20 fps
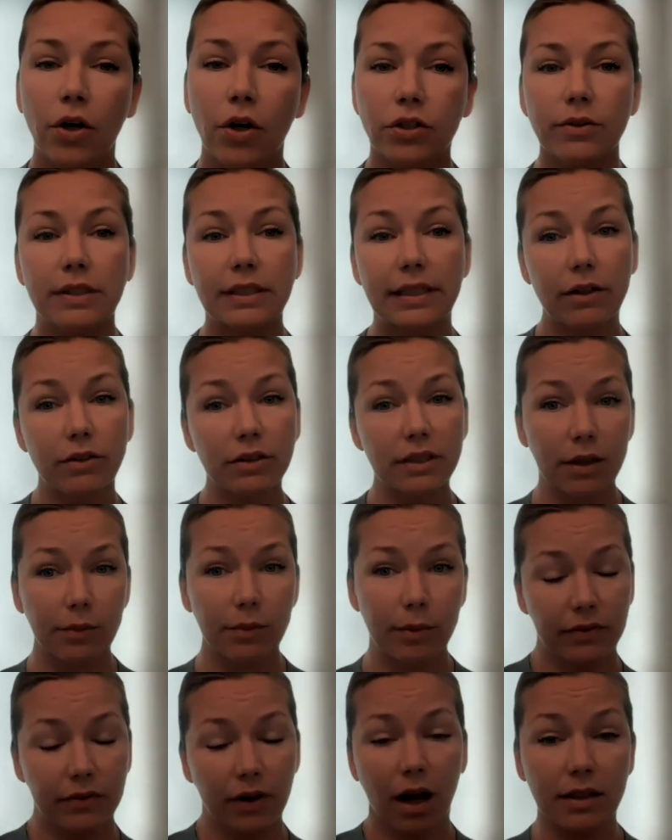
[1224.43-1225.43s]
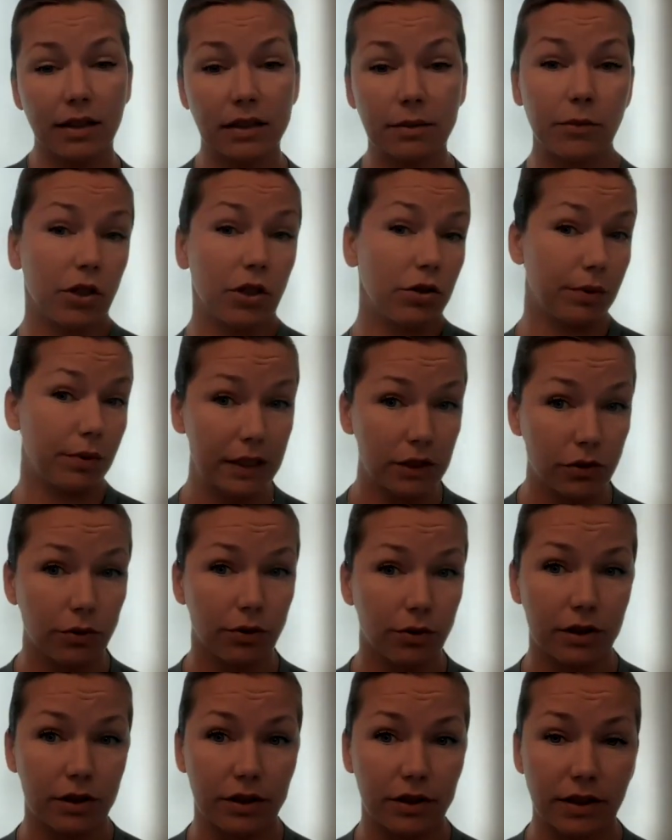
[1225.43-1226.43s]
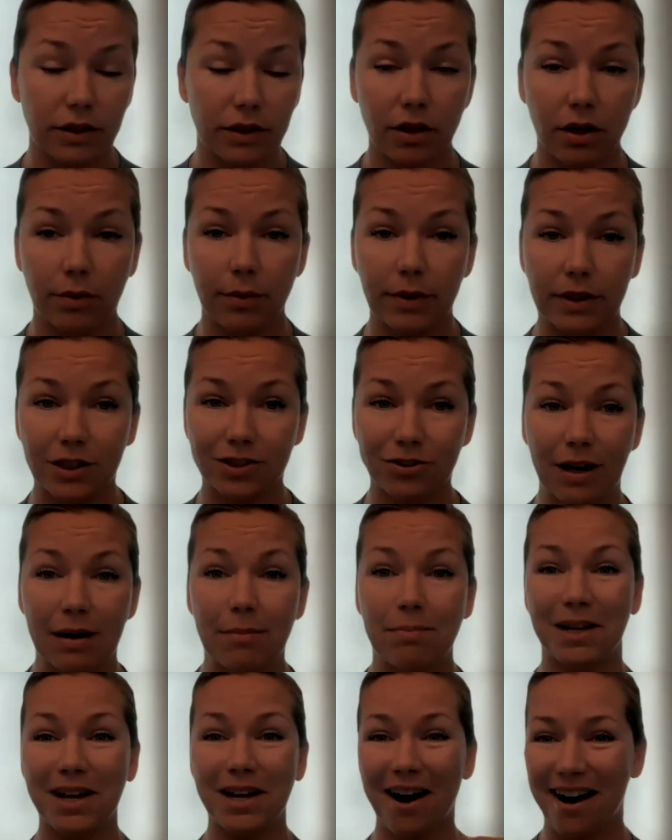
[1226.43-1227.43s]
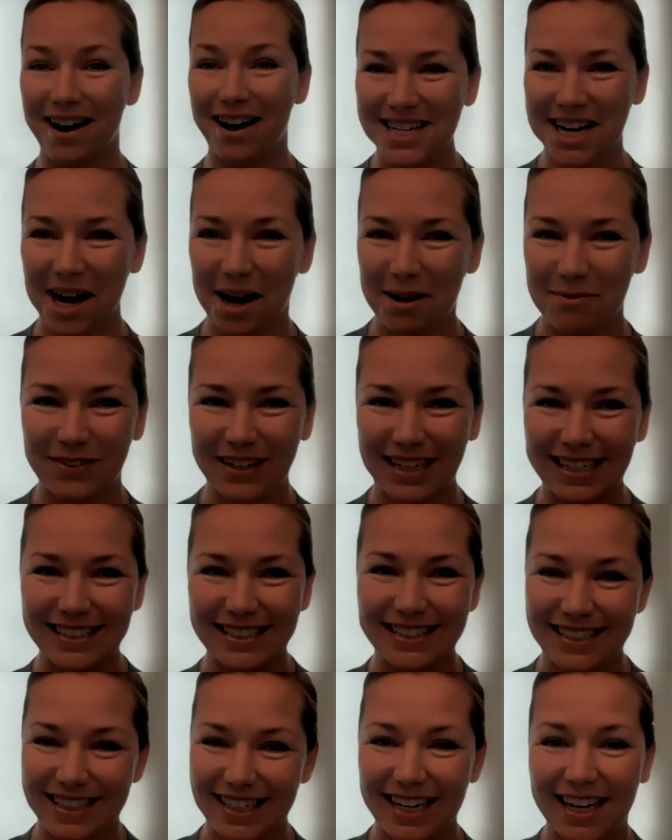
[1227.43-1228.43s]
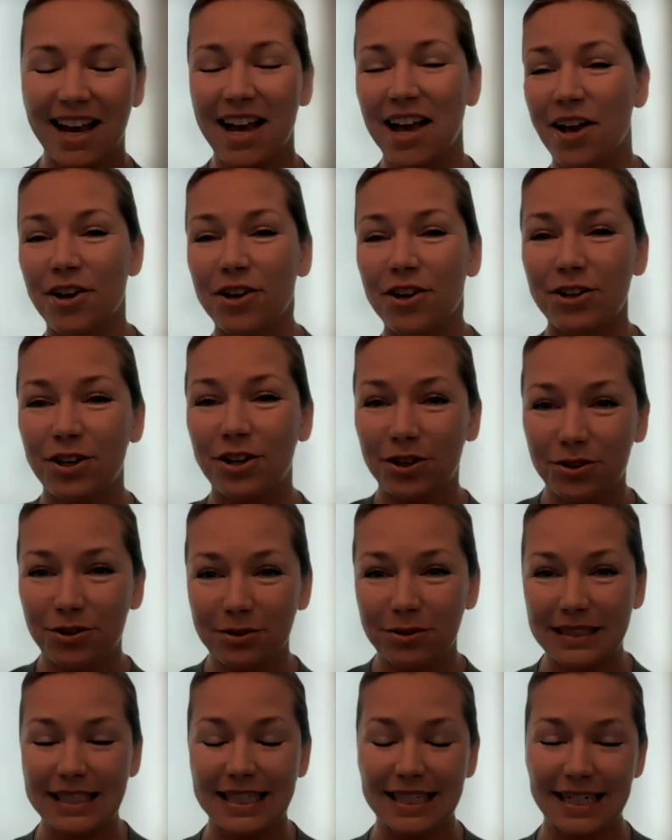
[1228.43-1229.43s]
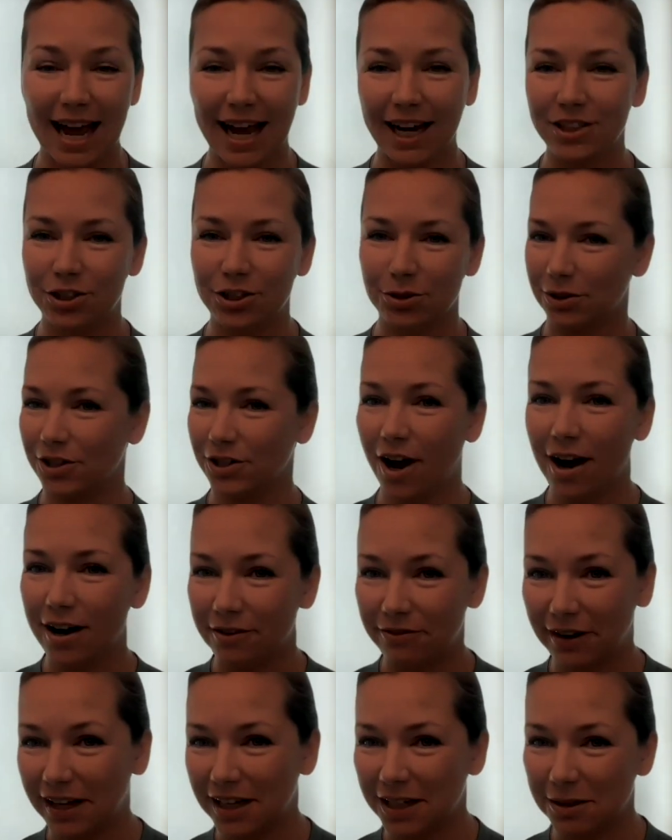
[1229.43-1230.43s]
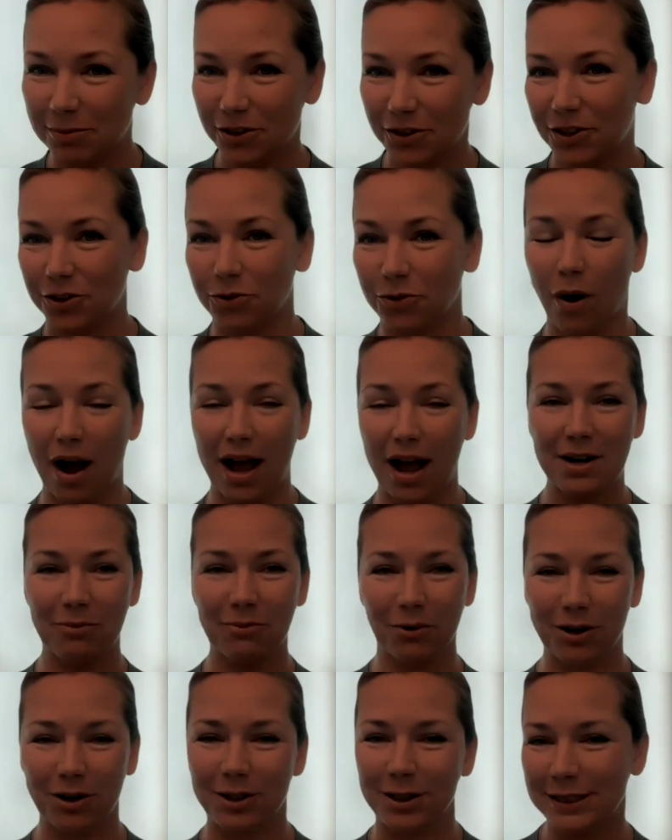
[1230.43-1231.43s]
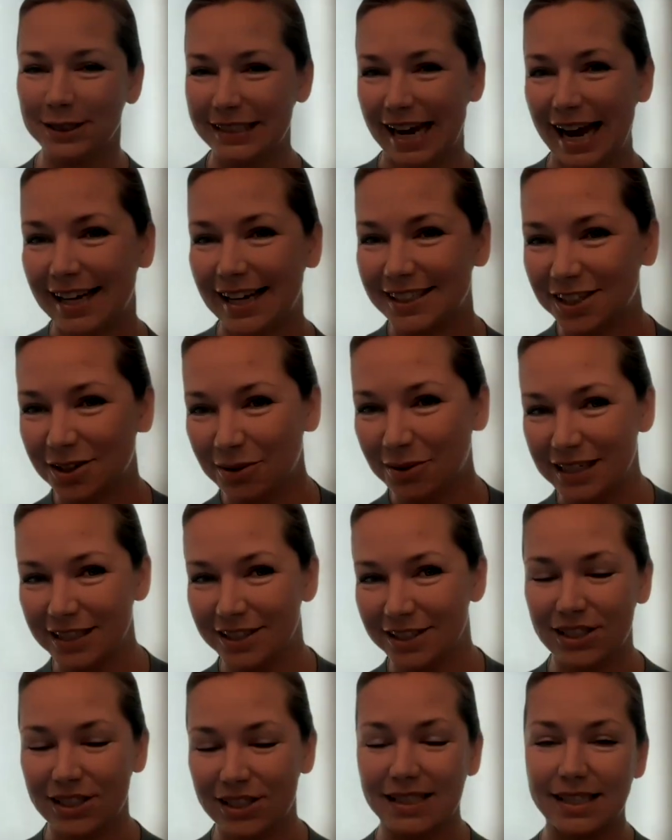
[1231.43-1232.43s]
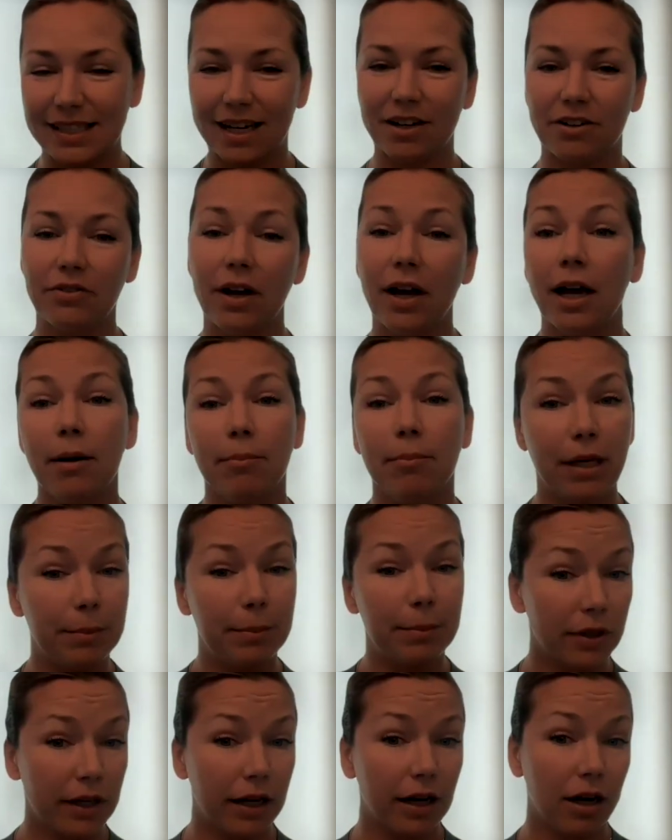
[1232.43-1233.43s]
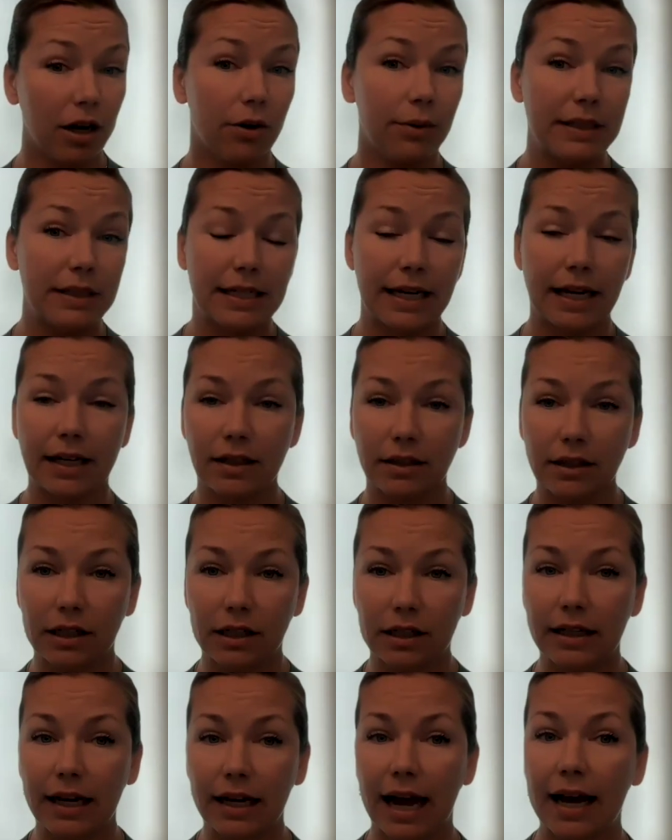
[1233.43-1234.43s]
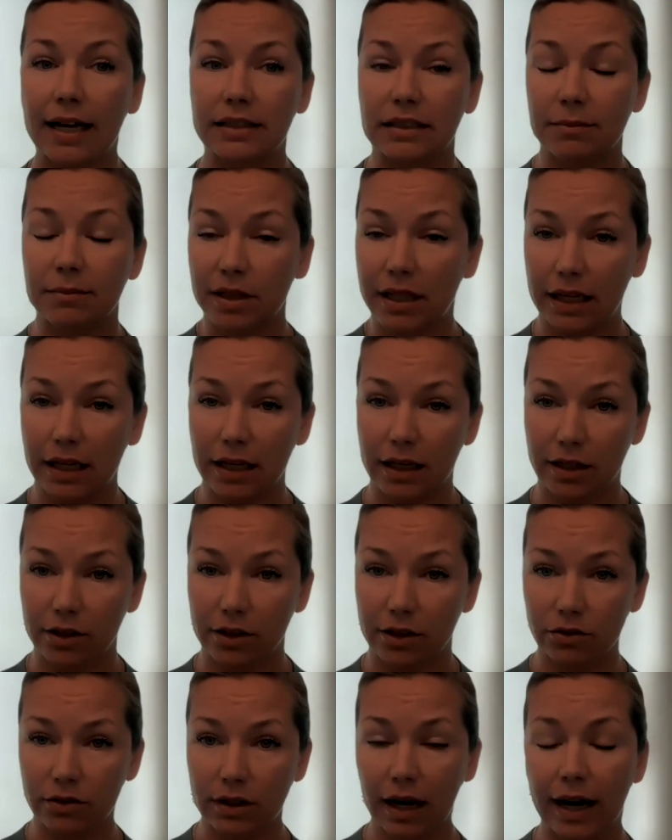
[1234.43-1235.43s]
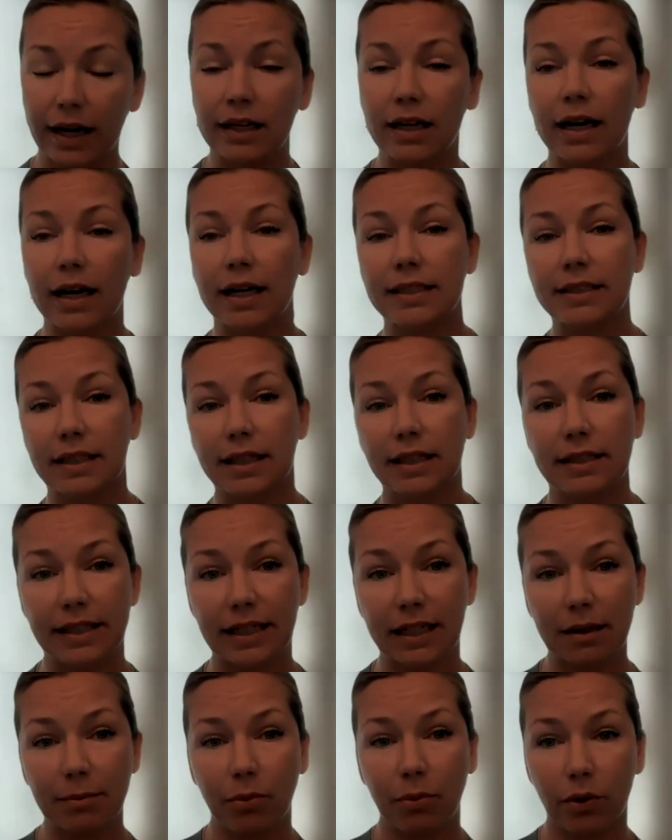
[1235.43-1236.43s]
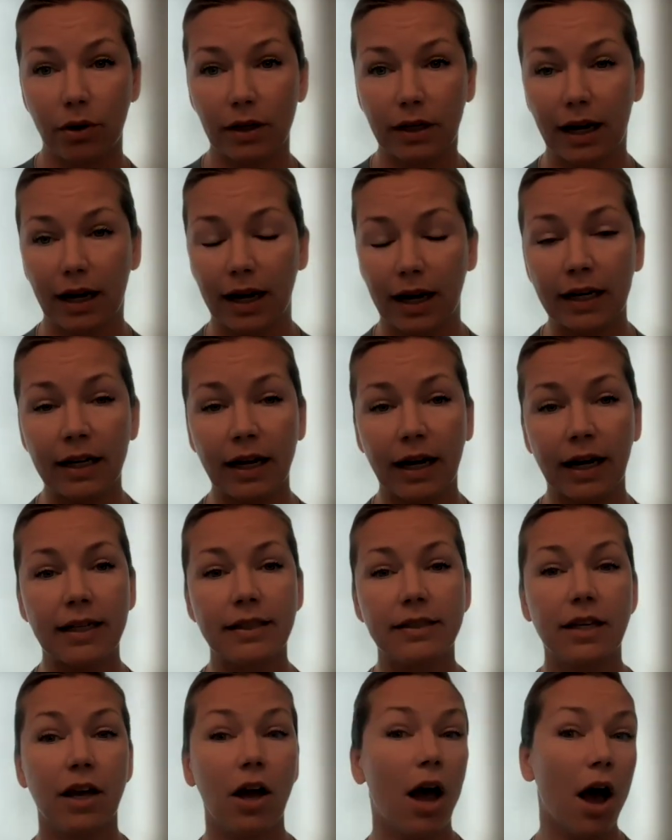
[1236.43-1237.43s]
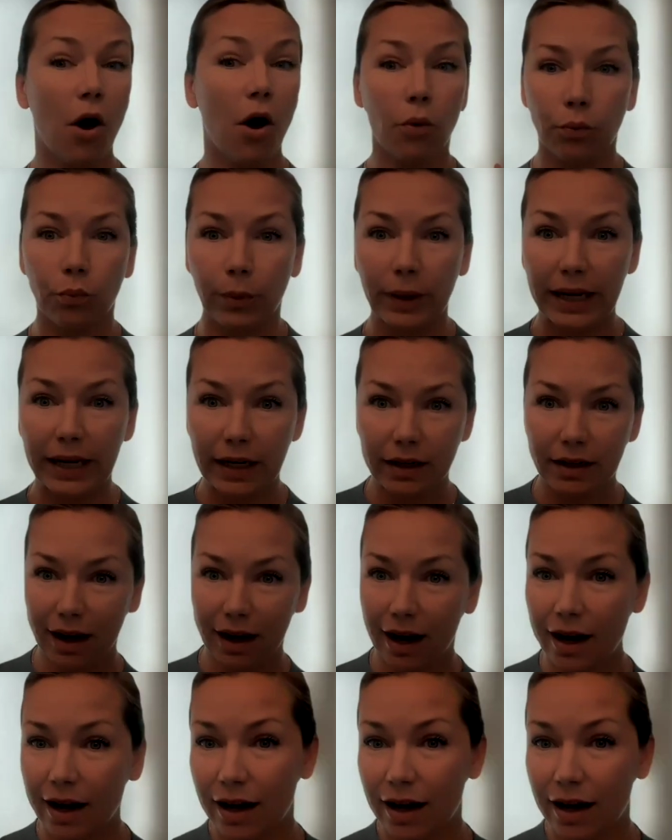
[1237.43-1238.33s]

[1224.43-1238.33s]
So it sounds like we've got some good resources, though, which is great. Beyond, obviously, you and Ganesh, who are not available to the wide world to ask questions of, people can go and take a look at some of the EU guidelines, at the Singapore guidelines, read